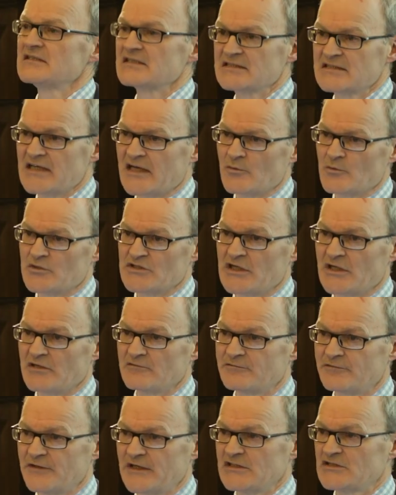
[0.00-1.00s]
Distinguishing
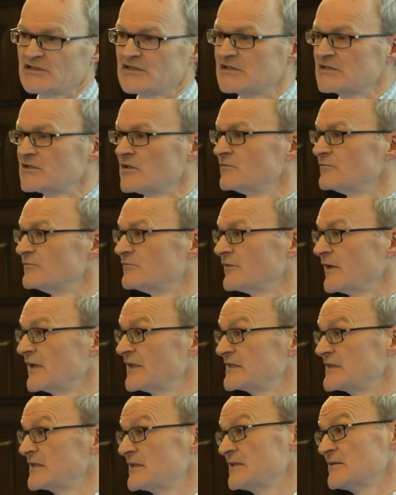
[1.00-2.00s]
features on
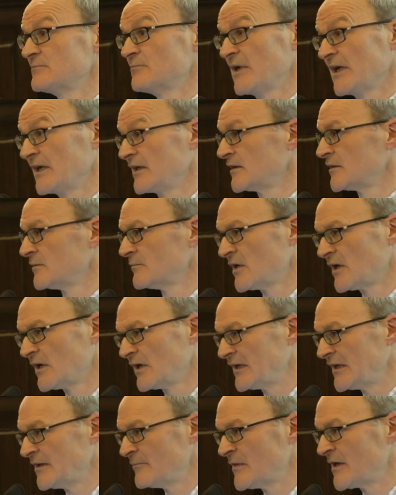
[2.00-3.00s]
faces make them
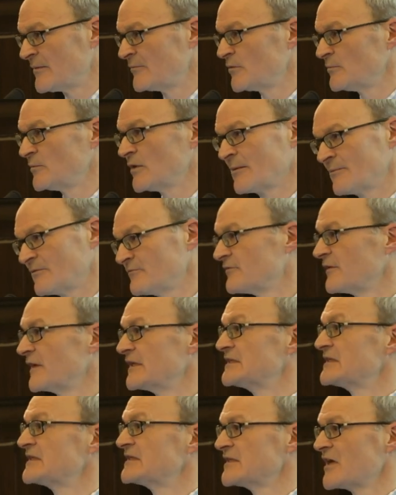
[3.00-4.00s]
highly memorable. I mean,
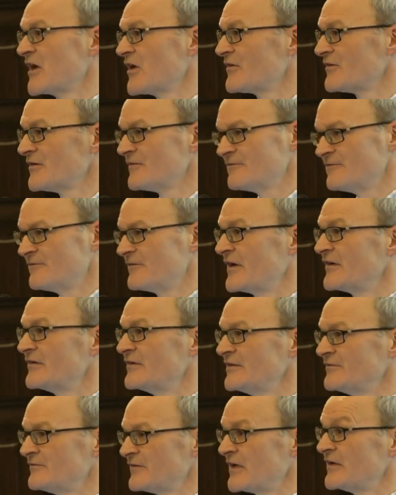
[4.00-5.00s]
faces are a
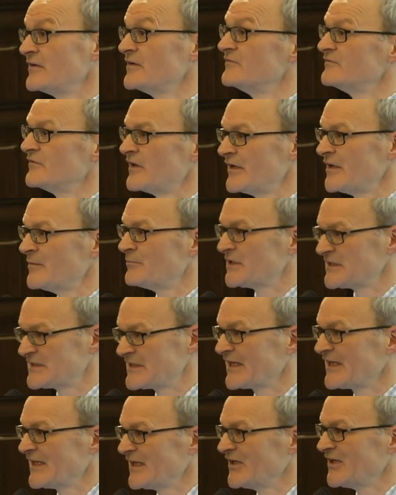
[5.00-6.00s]
very, very, very
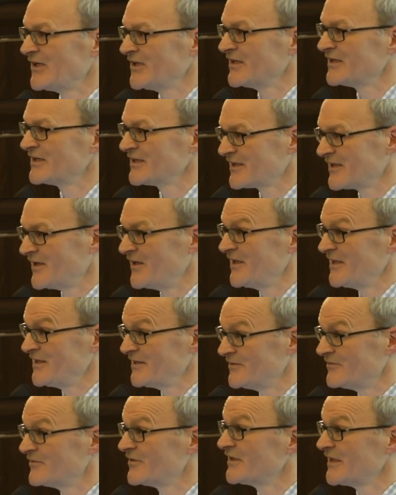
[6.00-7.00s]
particular kind
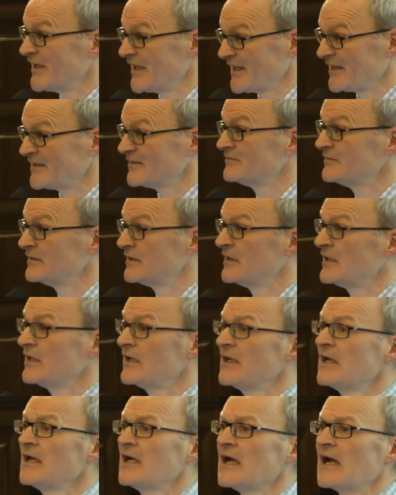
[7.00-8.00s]
of thing.
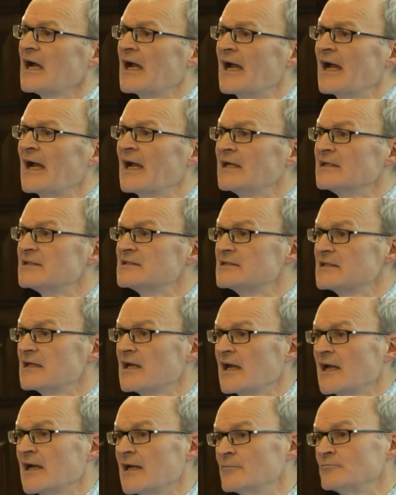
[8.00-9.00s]
And
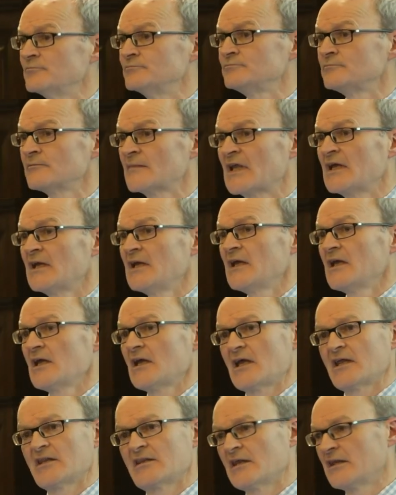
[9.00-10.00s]

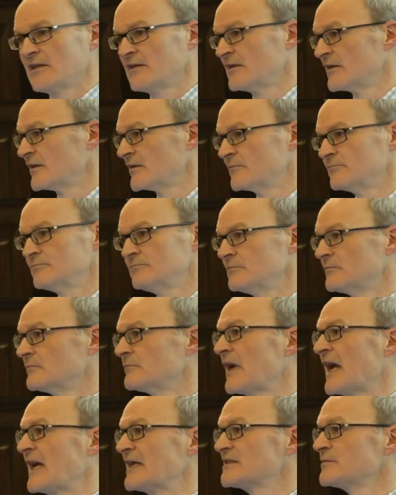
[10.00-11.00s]
the
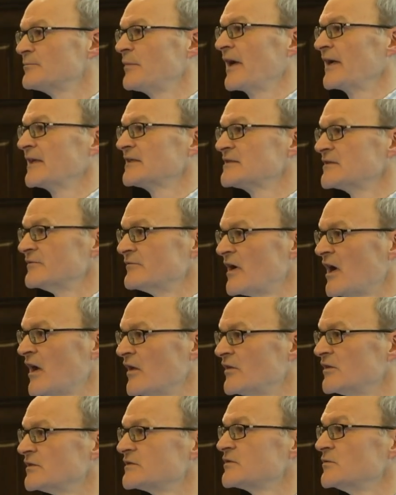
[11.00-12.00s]
aspects of
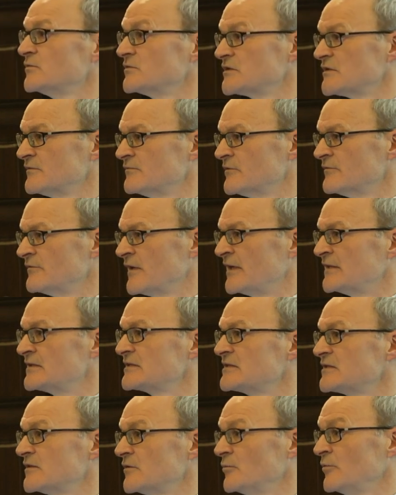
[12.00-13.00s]
other sorts of
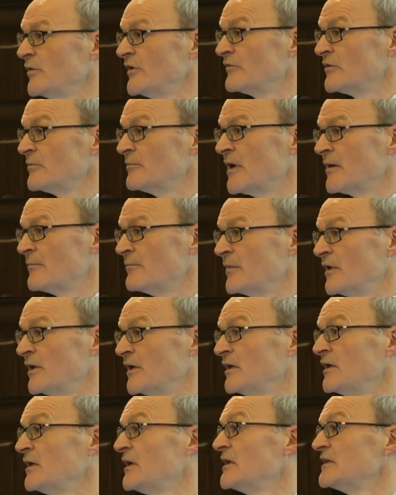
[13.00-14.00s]
events that we
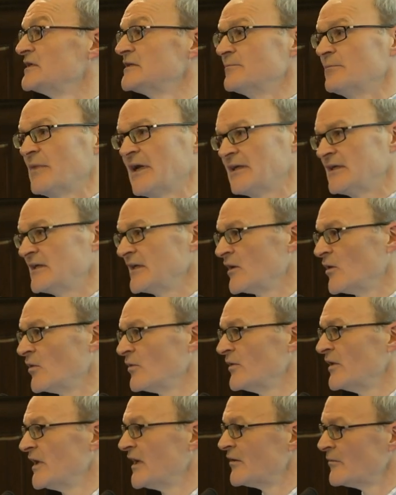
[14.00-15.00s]
remember, depending
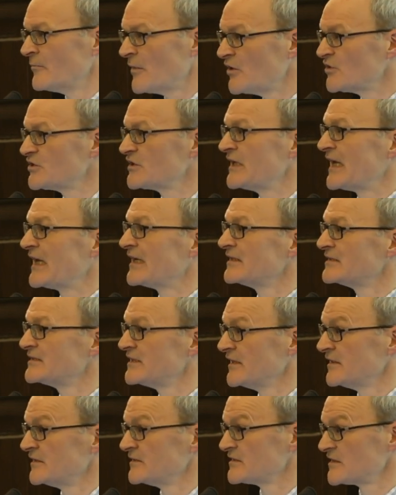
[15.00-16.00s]
on their
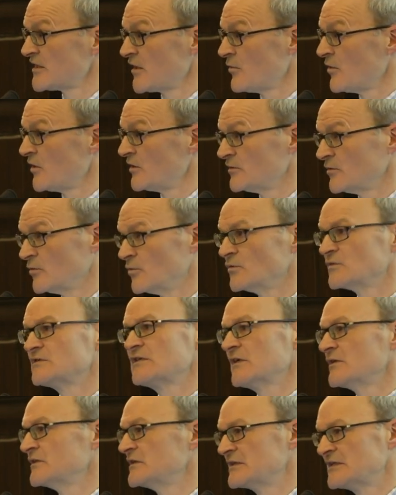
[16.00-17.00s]
emotionality and so on,
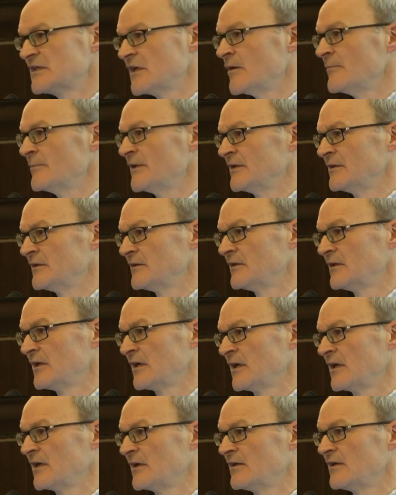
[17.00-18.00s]
also determine
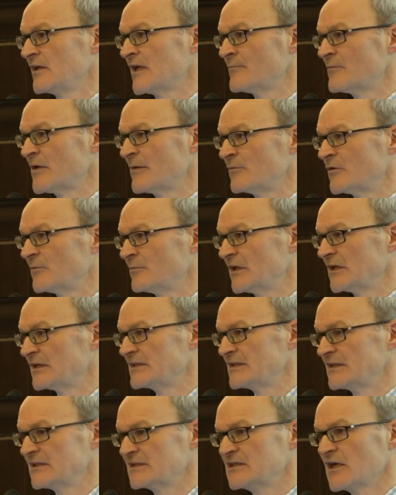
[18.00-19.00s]
their
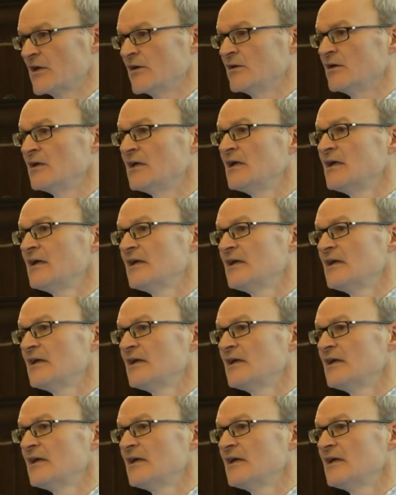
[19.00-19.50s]
memorability. So,